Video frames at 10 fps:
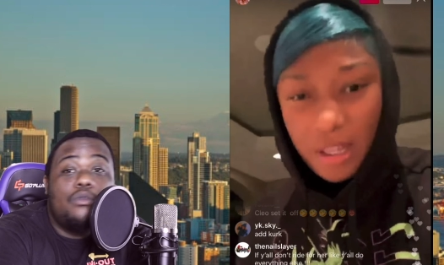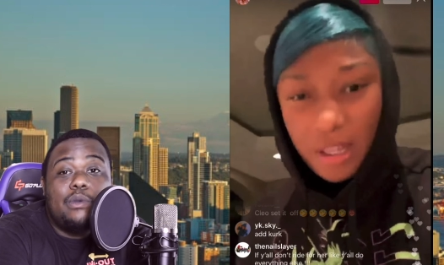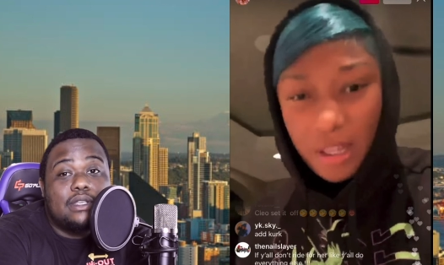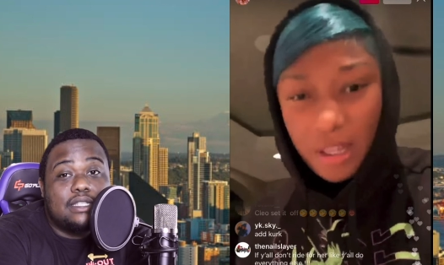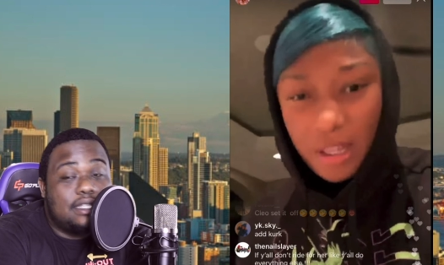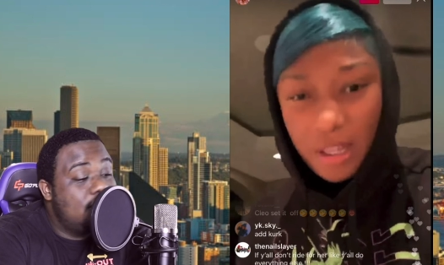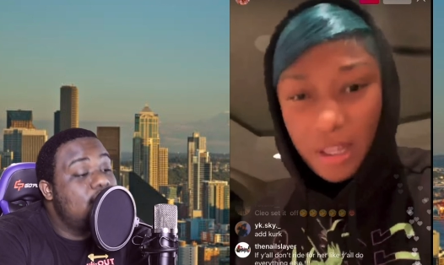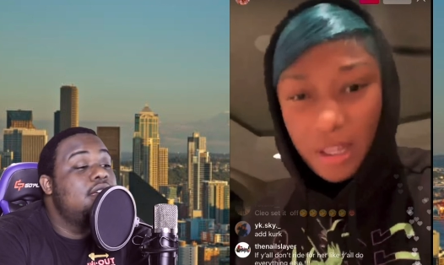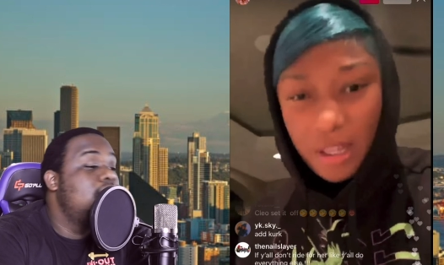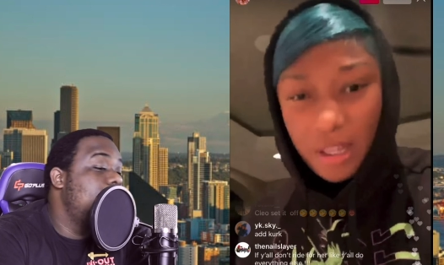Speaker 1: We wasn't there,
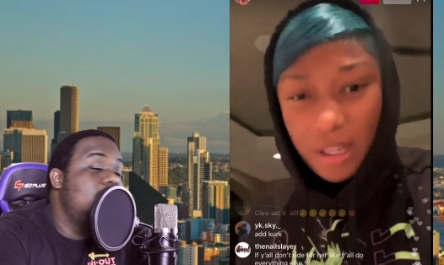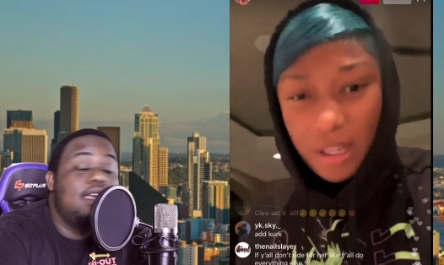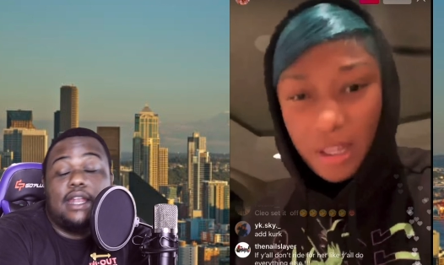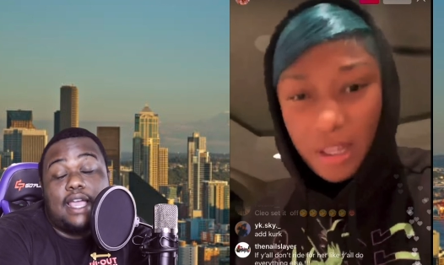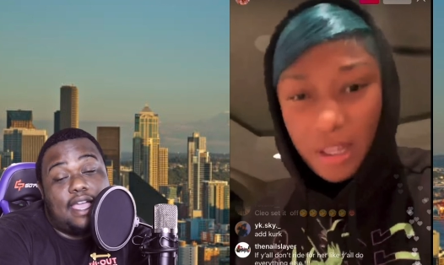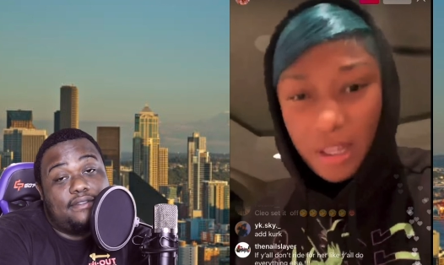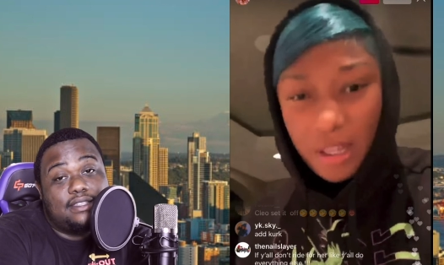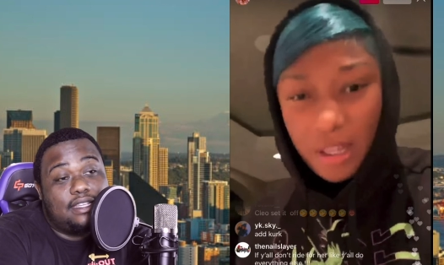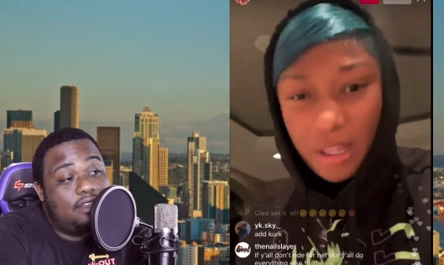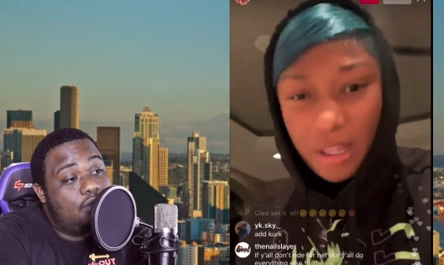and I haven't
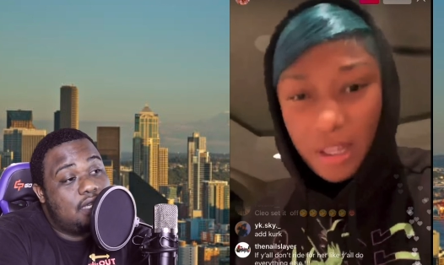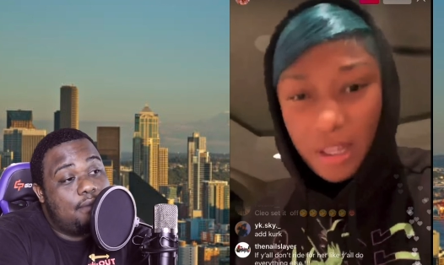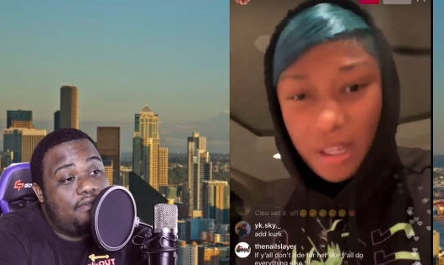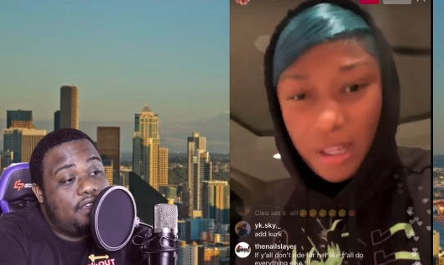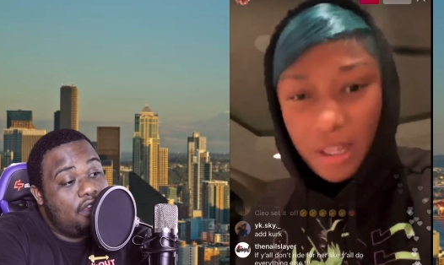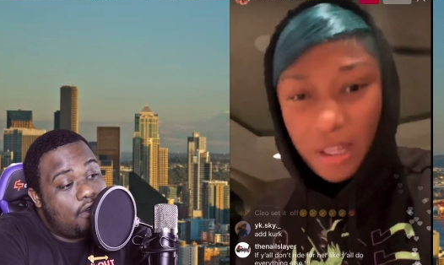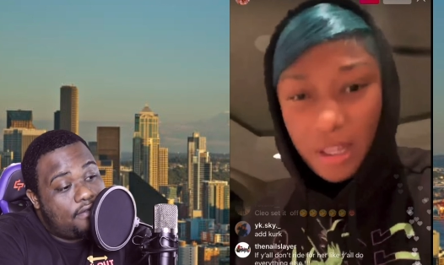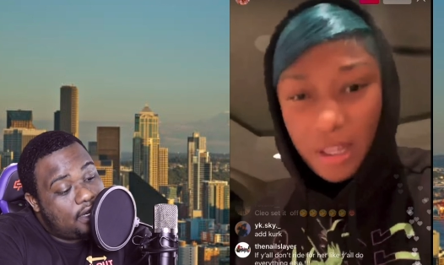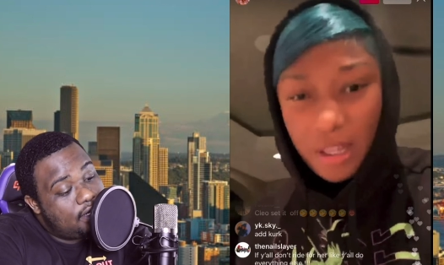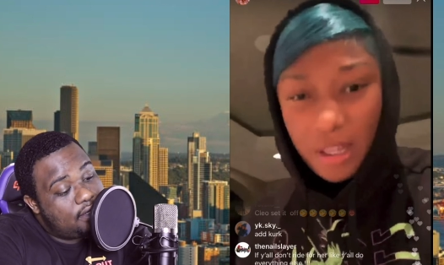seen no type of video
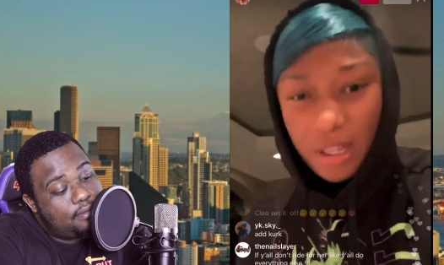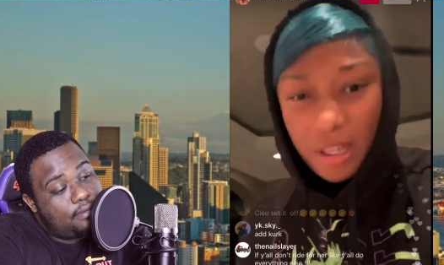footage.